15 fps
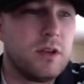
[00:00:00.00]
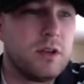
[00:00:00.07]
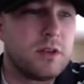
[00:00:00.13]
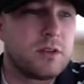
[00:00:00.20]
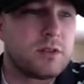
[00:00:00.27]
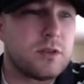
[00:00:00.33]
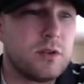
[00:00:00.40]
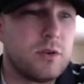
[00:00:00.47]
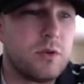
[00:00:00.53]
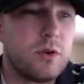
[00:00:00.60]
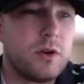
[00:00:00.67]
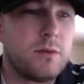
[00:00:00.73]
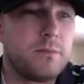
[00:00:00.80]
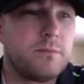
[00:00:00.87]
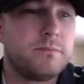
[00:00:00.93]

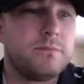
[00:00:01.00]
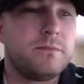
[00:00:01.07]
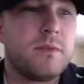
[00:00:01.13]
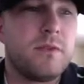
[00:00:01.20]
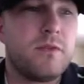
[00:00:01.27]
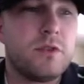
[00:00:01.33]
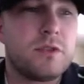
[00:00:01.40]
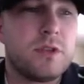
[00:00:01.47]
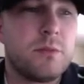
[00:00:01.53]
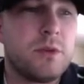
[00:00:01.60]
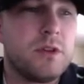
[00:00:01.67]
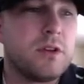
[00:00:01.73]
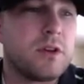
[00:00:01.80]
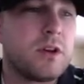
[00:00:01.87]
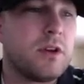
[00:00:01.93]
So if you see me
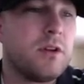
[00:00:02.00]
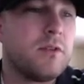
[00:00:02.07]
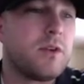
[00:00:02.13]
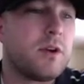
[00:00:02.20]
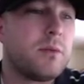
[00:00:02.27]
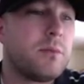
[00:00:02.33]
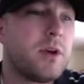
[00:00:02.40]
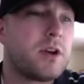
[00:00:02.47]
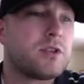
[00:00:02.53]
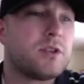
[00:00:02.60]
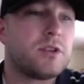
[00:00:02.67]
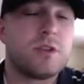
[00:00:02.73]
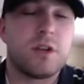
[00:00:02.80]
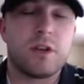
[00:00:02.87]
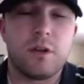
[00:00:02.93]
looking over, I'm actually
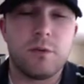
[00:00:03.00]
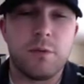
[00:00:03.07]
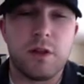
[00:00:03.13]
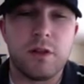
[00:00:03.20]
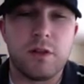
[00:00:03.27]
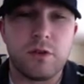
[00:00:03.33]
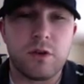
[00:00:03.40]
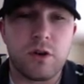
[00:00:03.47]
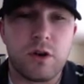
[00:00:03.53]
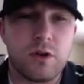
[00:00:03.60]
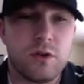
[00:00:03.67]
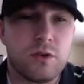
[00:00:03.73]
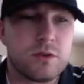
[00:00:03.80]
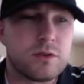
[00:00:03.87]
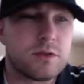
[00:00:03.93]
checking on my little
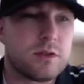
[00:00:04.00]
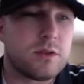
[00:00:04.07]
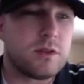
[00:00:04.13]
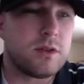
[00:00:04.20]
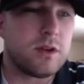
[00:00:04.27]
girls.